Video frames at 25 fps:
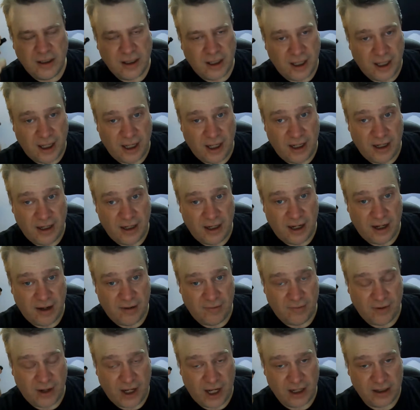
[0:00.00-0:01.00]
and
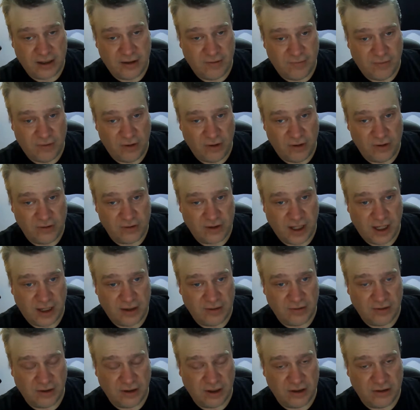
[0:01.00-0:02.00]
have active noise
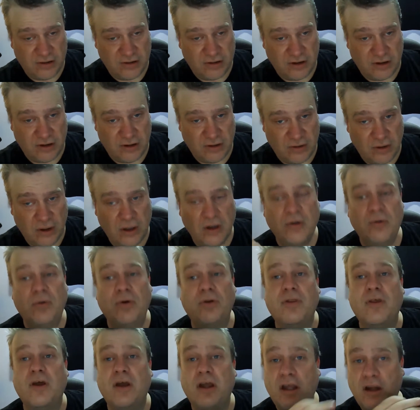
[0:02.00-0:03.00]
cancellation with
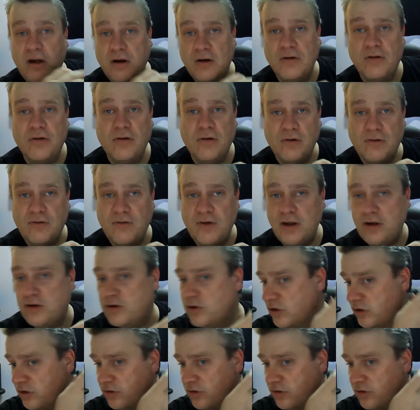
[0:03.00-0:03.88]
the hear through feature,